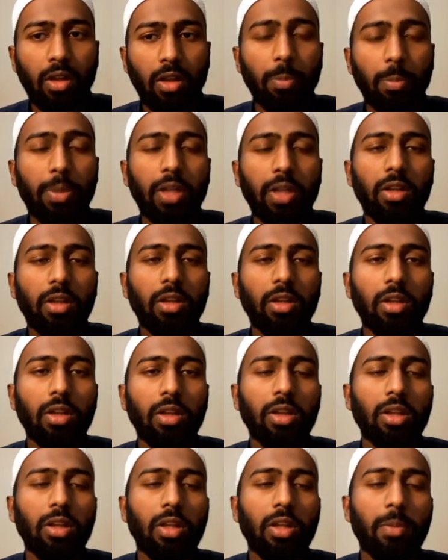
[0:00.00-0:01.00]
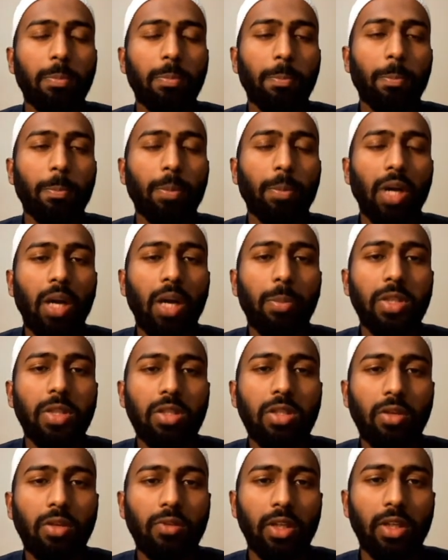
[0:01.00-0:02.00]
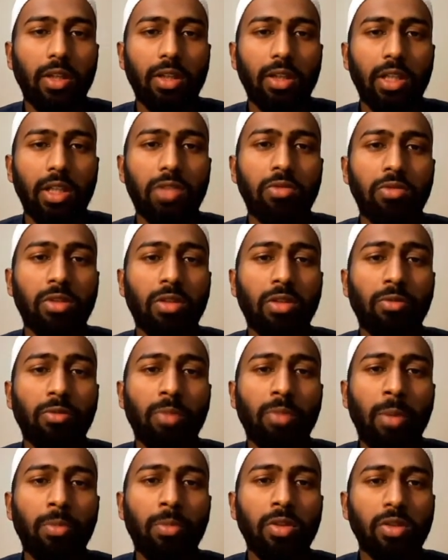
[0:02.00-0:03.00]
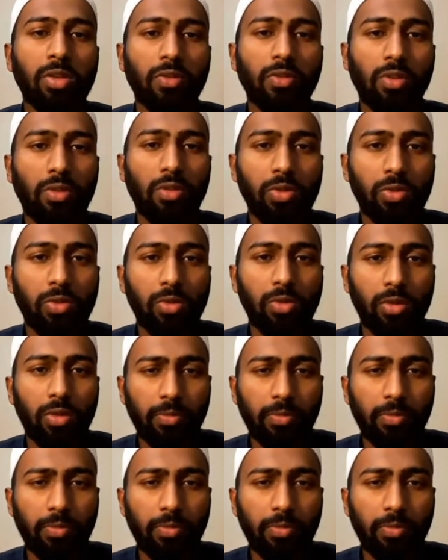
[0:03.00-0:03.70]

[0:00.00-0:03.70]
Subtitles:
But the purpose of it is the remembrance of the Rasul.